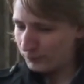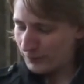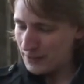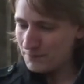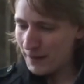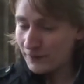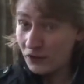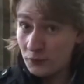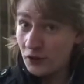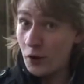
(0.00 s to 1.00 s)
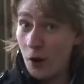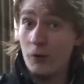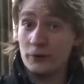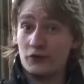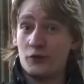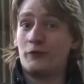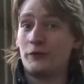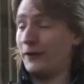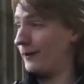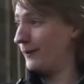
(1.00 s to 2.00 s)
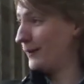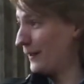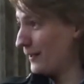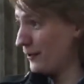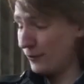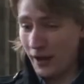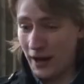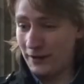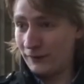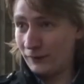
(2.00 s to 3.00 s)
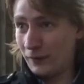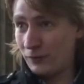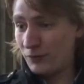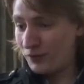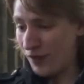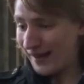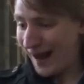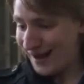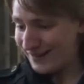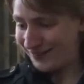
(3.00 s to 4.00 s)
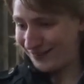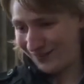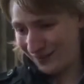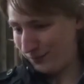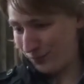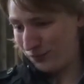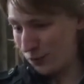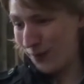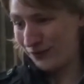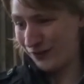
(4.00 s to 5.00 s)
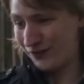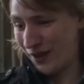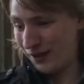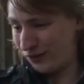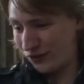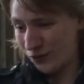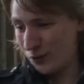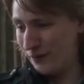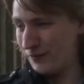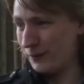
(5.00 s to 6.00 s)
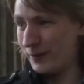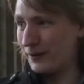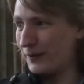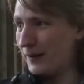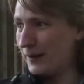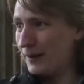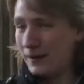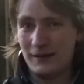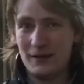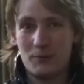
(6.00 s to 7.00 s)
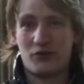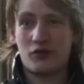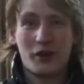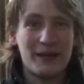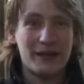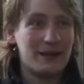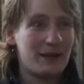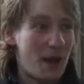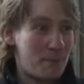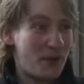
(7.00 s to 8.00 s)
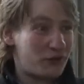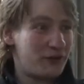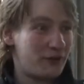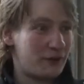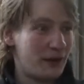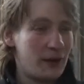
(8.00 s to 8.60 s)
Keep in mind, this was in August over there, and thick ice, a few inches thick, snow everywhere. Here was sunny. I missed here.